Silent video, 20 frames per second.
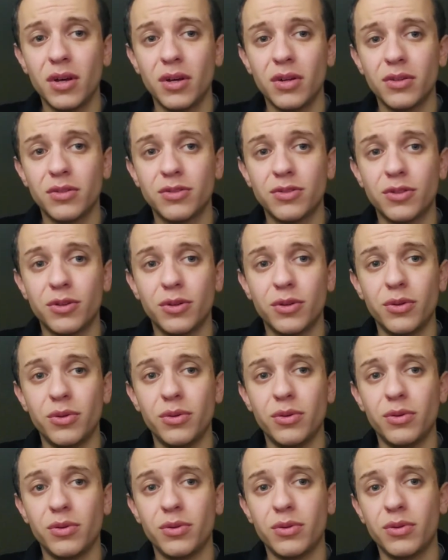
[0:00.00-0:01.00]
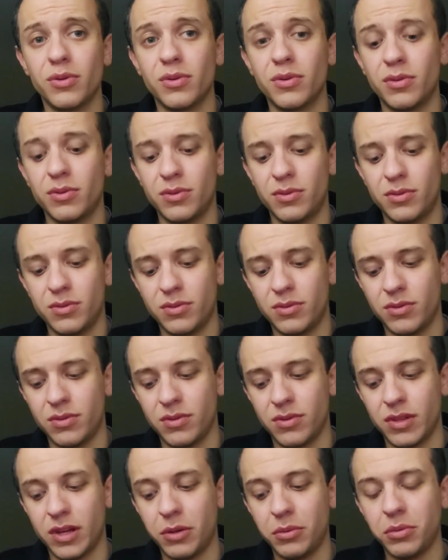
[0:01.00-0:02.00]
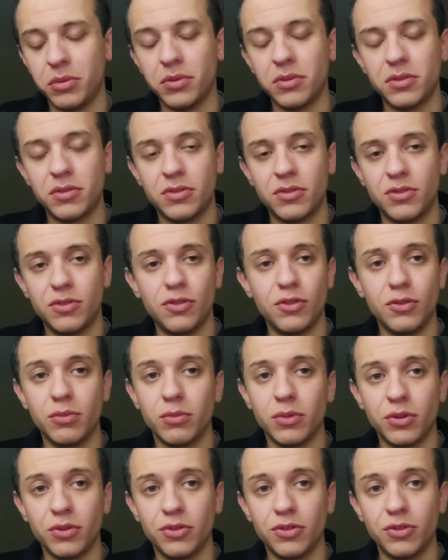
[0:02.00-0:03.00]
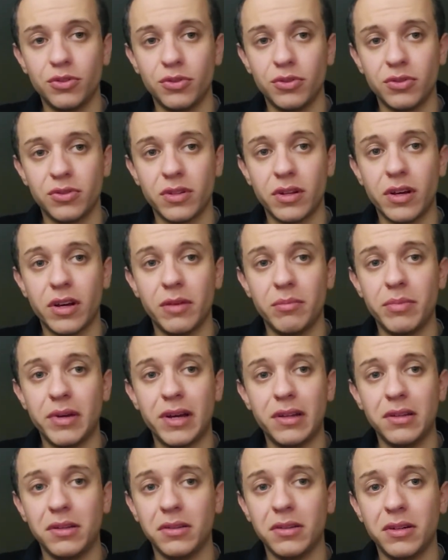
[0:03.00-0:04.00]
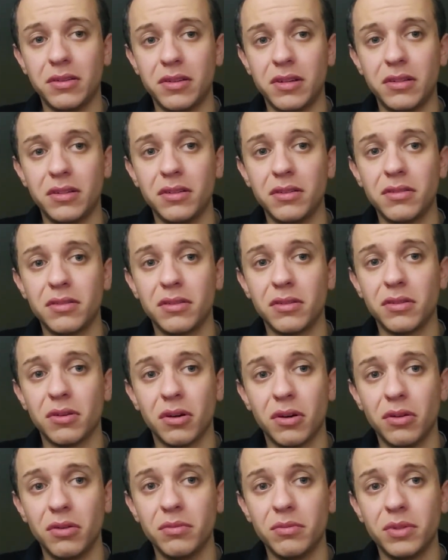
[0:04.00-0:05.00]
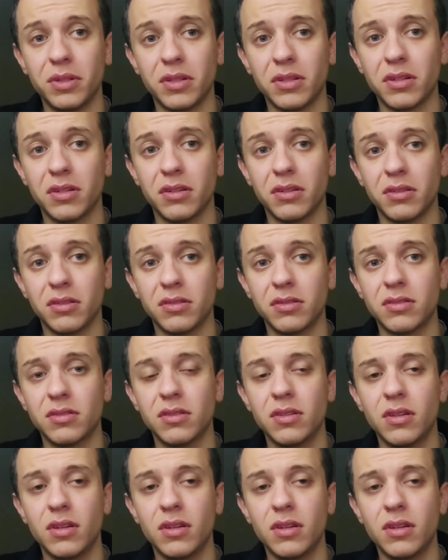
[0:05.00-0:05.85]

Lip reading: So that was two modules that I barely learned anything on because